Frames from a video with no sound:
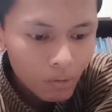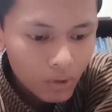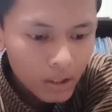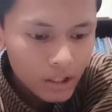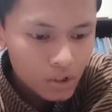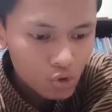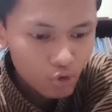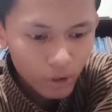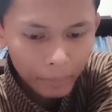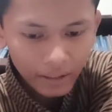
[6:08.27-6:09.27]
will lead to
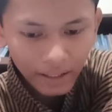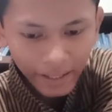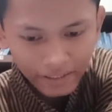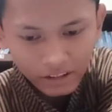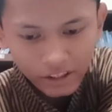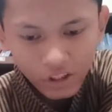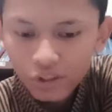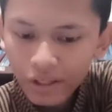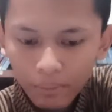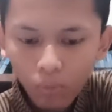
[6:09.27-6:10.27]
criminal acts just to
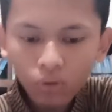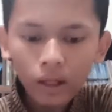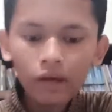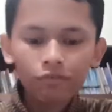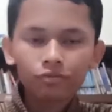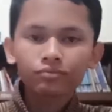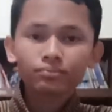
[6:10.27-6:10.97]
get more life.